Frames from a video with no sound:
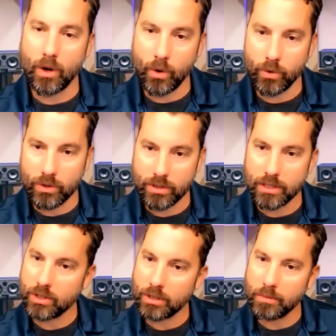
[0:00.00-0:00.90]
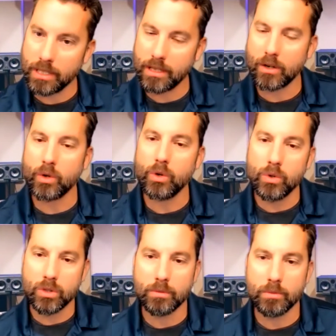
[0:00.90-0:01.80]
owners that should be there who
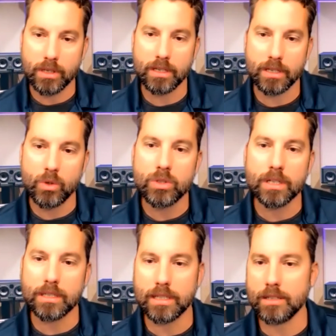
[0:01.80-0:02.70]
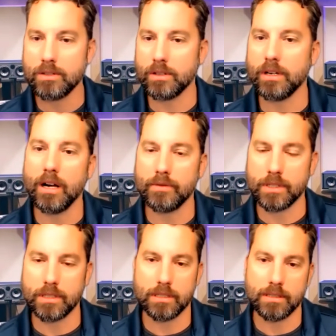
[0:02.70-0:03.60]
should be who should attend your
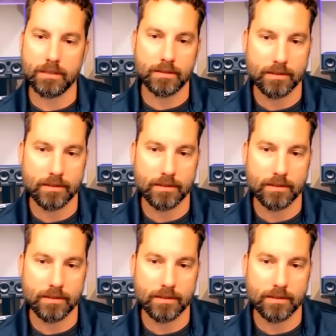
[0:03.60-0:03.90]
conferences